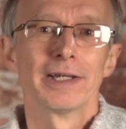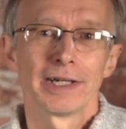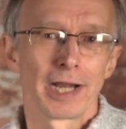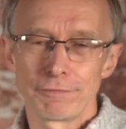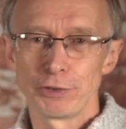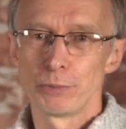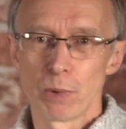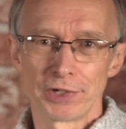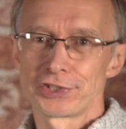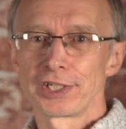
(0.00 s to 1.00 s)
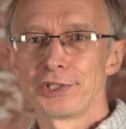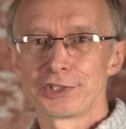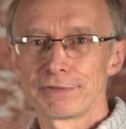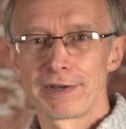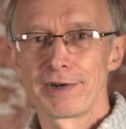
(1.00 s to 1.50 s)
And if you want to go
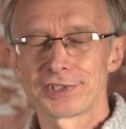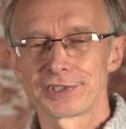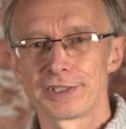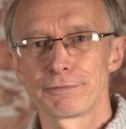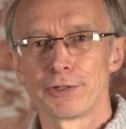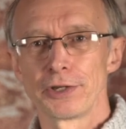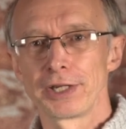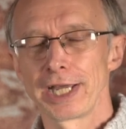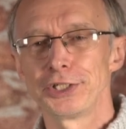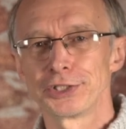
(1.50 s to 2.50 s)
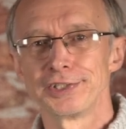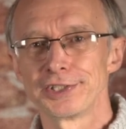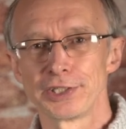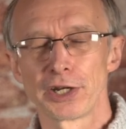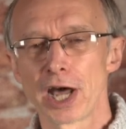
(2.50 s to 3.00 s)
to various different locations,
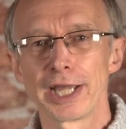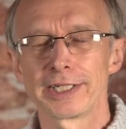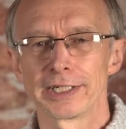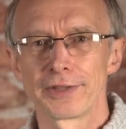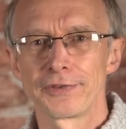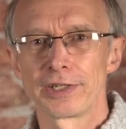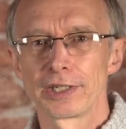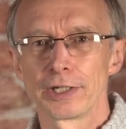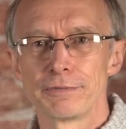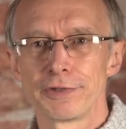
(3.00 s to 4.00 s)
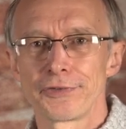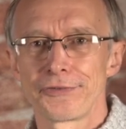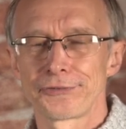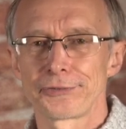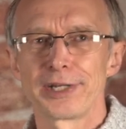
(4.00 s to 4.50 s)
there's a lot of hiking. I think over the
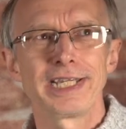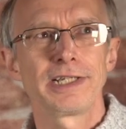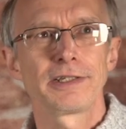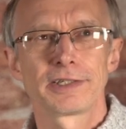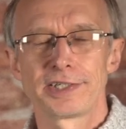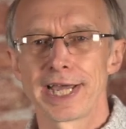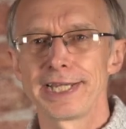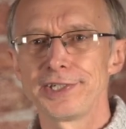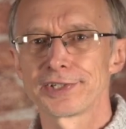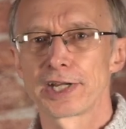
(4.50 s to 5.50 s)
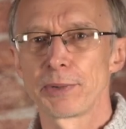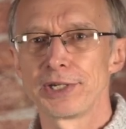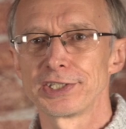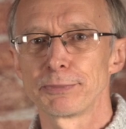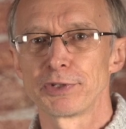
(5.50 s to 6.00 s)
3 days that I
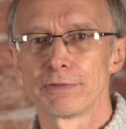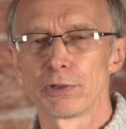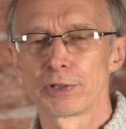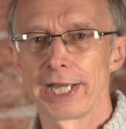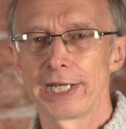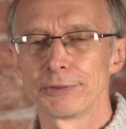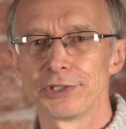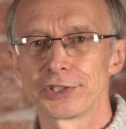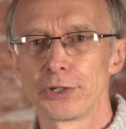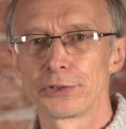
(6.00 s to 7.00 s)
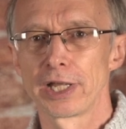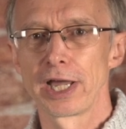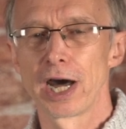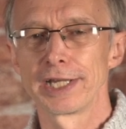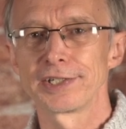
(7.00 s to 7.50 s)
went up to the volcano in total, I
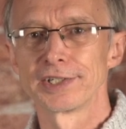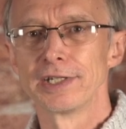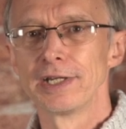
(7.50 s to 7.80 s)
hiked